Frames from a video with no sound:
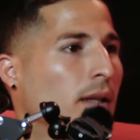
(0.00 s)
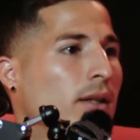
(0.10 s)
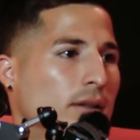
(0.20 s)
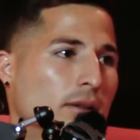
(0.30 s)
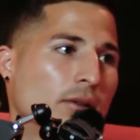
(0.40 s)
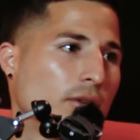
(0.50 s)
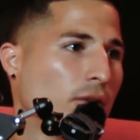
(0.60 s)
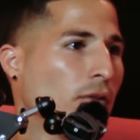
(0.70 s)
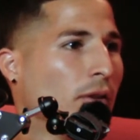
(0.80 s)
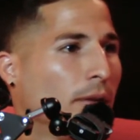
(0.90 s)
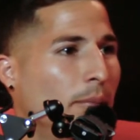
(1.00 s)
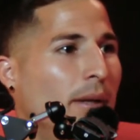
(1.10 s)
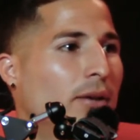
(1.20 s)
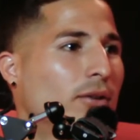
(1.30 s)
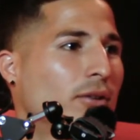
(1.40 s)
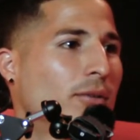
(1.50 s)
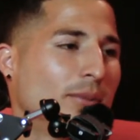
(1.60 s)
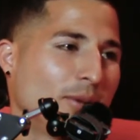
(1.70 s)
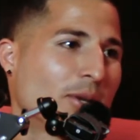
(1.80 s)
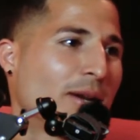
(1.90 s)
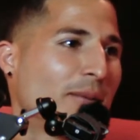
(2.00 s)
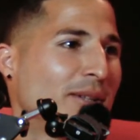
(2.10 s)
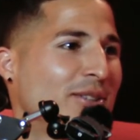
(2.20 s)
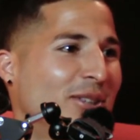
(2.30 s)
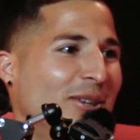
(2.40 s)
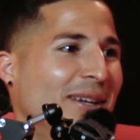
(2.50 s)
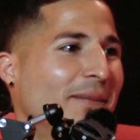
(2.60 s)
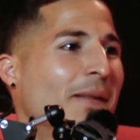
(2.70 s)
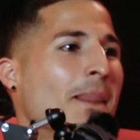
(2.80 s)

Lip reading: So, Bill Cummings, him,